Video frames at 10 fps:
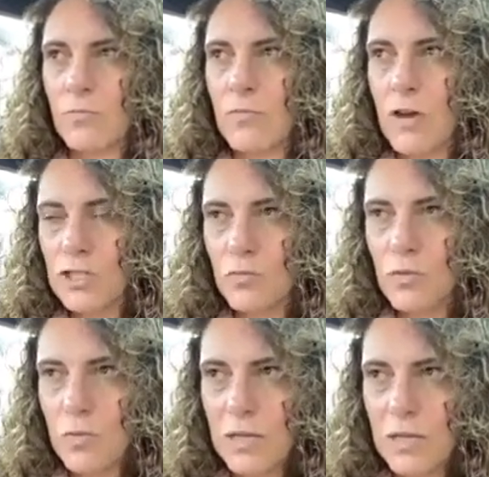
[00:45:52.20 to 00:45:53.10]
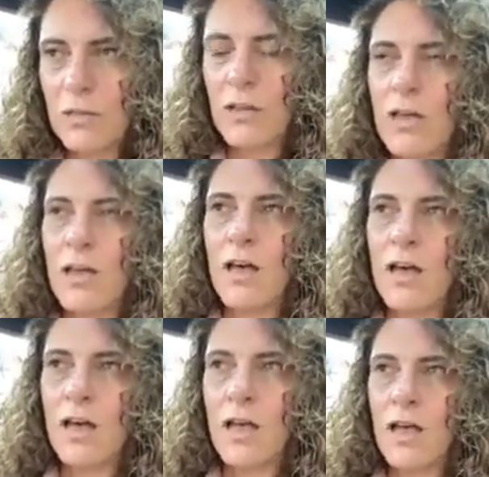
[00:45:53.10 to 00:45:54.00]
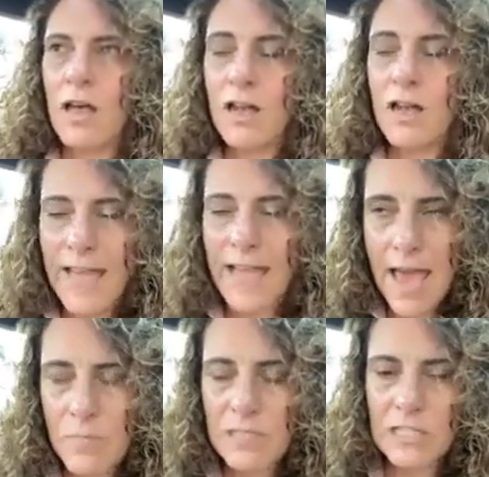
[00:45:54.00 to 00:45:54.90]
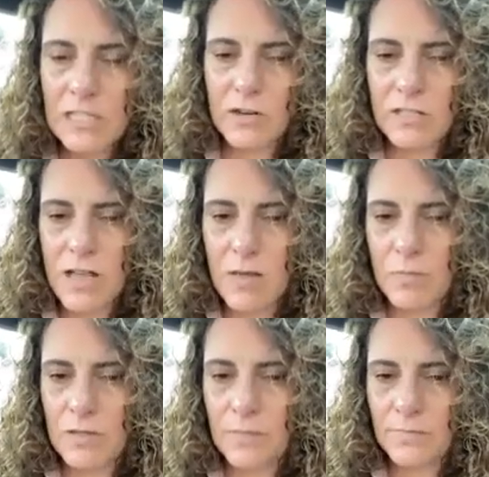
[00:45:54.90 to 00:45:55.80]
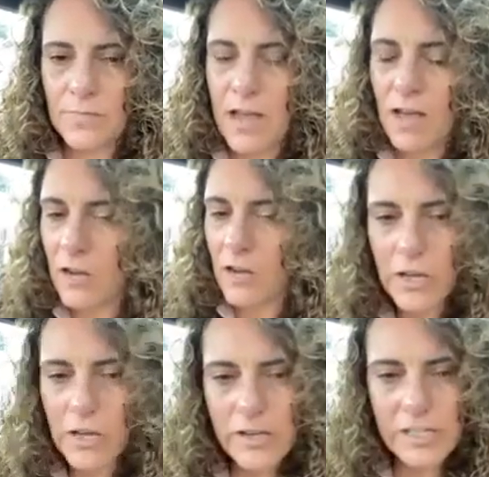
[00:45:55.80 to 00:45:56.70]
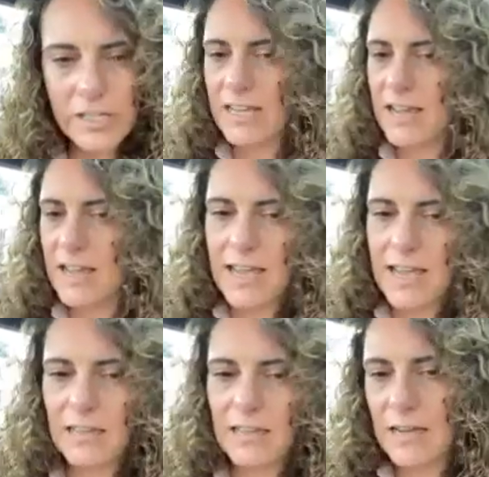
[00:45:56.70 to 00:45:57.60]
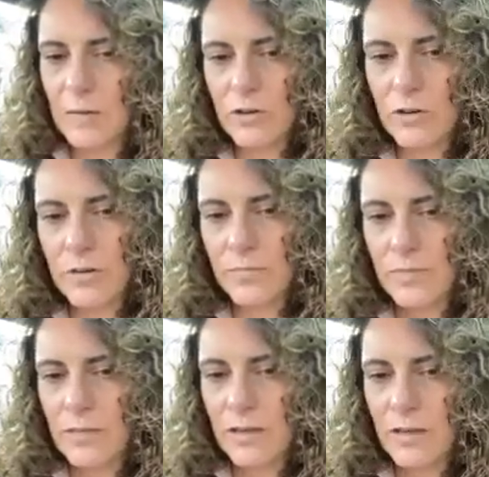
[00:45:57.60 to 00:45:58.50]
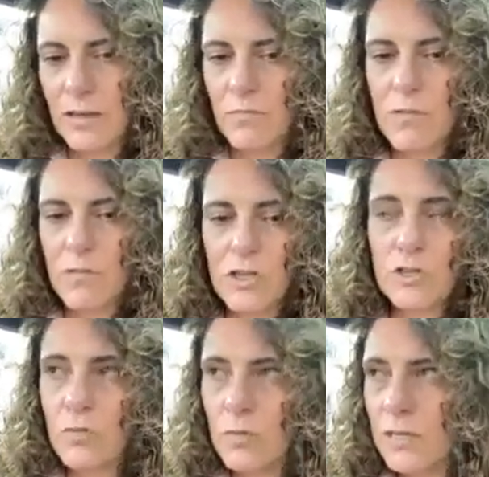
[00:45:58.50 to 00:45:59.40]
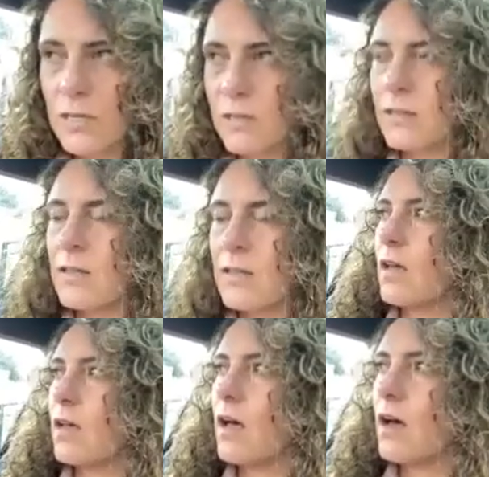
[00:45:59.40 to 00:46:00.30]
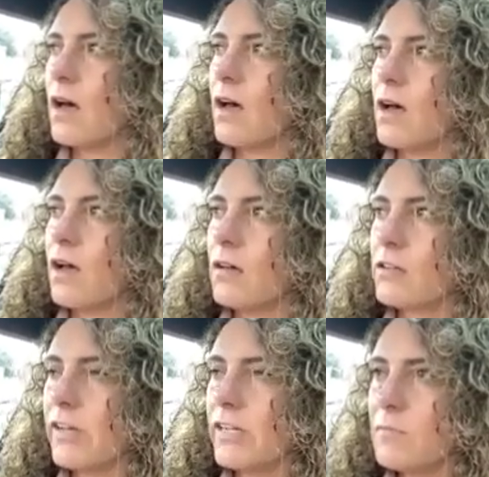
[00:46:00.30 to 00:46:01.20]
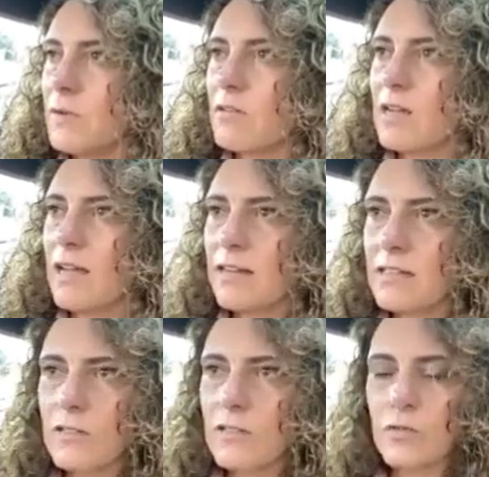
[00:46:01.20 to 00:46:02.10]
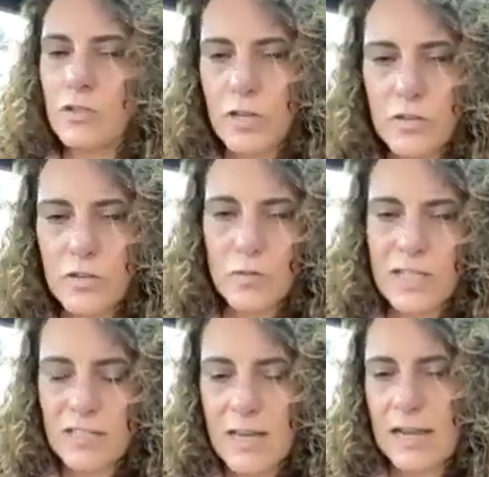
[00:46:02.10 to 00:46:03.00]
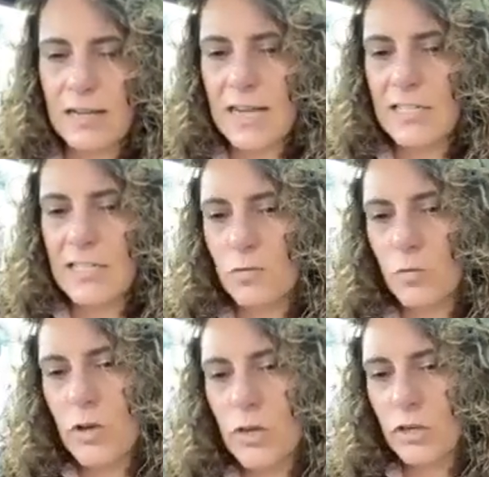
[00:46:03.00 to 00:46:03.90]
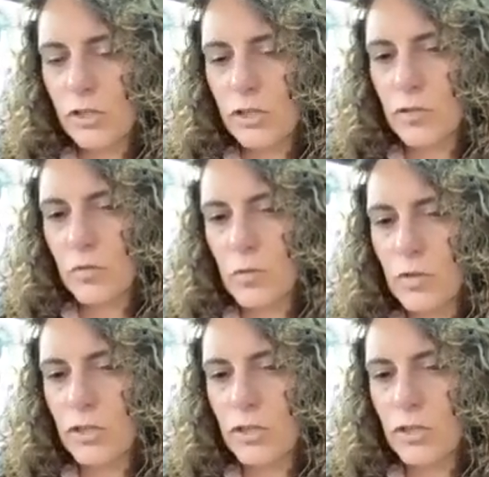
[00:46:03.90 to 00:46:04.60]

Most women on campuses, for example, are not going to stay late in the library. Most women are going to be reluctant or nervous when staying late at work to walk